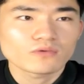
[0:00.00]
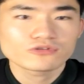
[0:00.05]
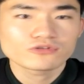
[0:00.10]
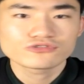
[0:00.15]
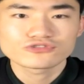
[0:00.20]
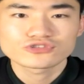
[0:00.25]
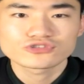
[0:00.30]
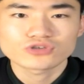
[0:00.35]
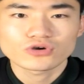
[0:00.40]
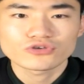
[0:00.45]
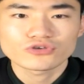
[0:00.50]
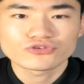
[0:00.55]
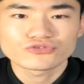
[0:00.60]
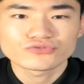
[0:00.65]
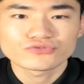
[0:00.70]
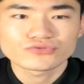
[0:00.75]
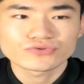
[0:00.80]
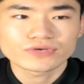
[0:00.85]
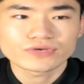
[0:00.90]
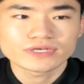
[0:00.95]
to show
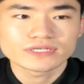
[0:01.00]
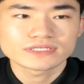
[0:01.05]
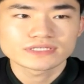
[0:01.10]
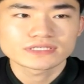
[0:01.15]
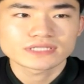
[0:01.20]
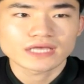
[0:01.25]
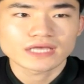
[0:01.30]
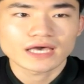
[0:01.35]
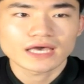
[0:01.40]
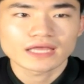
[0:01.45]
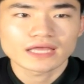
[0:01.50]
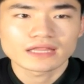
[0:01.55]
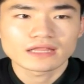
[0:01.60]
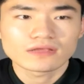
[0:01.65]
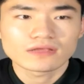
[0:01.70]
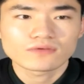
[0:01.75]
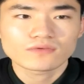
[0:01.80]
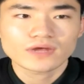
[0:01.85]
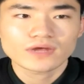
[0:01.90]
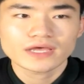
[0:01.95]
you is that
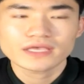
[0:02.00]
right